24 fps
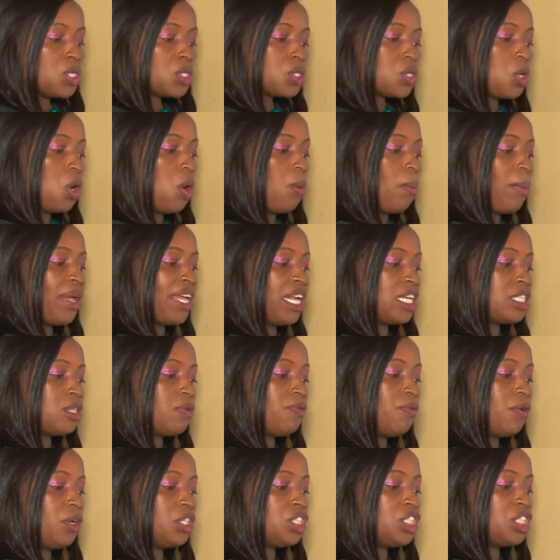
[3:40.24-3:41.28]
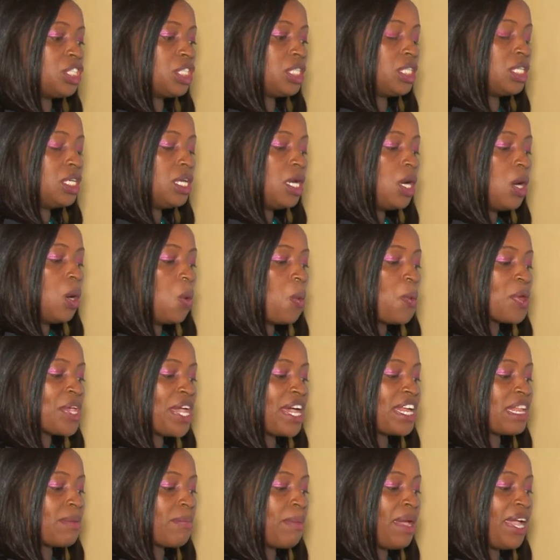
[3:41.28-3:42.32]
So minus 40,
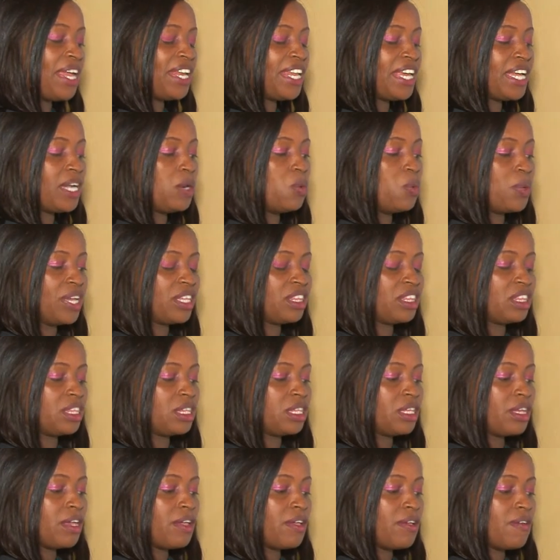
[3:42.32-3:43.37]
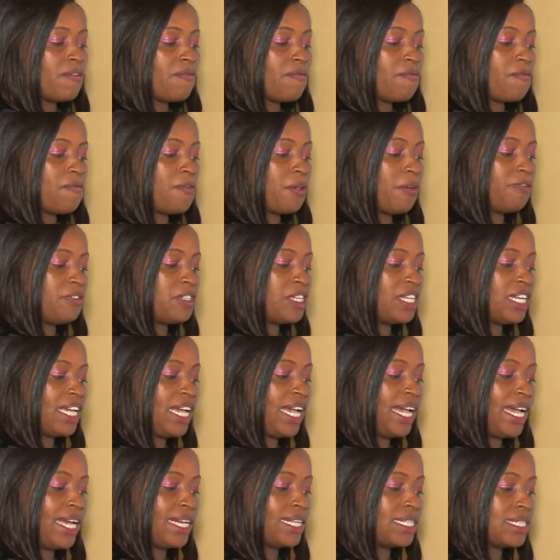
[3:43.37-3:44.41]
we are remaining with
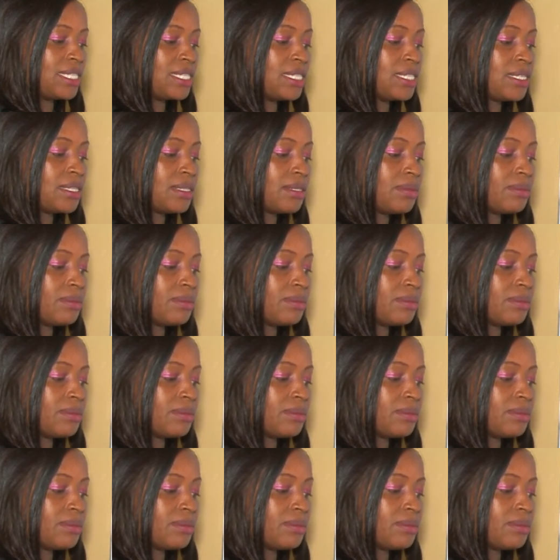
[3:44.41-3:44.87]
50 eggs.